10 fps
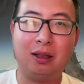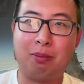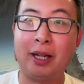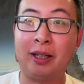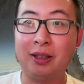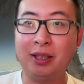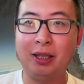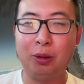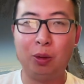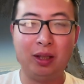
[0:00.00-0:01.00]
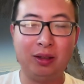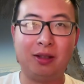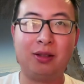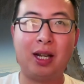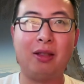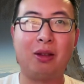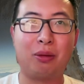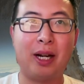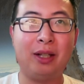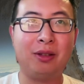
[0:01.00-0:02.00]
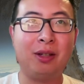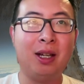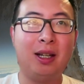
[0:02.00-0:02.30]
by continuing to stay in the race.